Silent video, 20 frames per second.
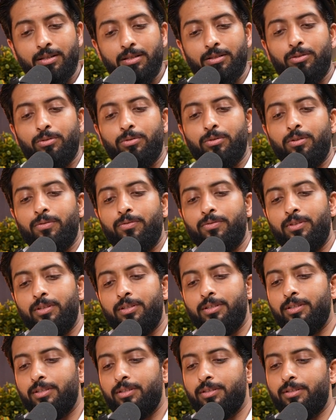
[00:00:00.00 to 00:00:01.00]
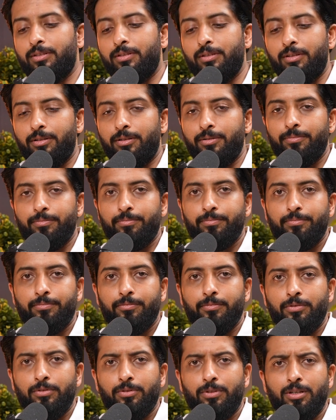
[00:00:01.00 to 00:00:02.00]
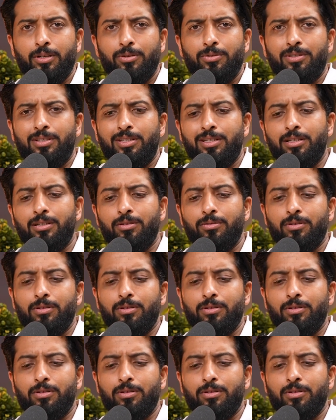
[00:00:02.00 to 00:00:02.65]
So if this is, so can you see it?